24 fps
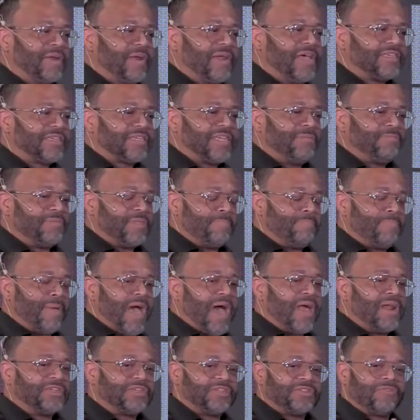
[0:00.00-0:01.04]
But let's keep the
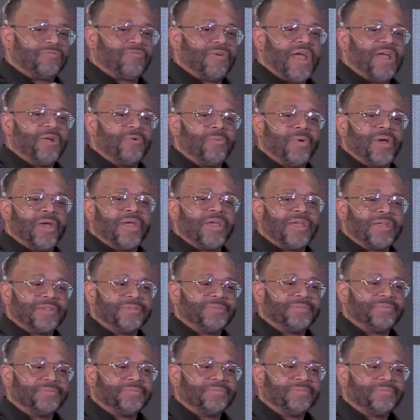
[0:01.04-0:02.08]
balance the right way.
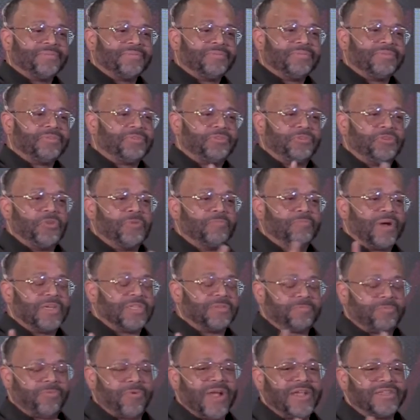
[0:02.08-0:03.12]
Too
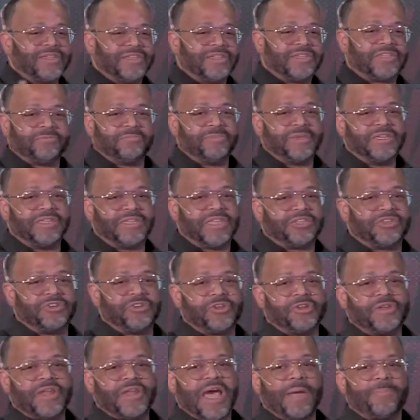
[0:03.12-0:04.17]
much presence means that
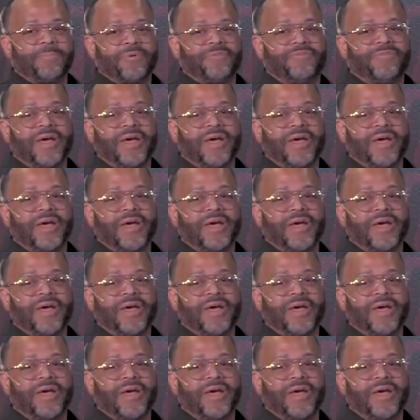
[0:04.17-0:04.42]
you're not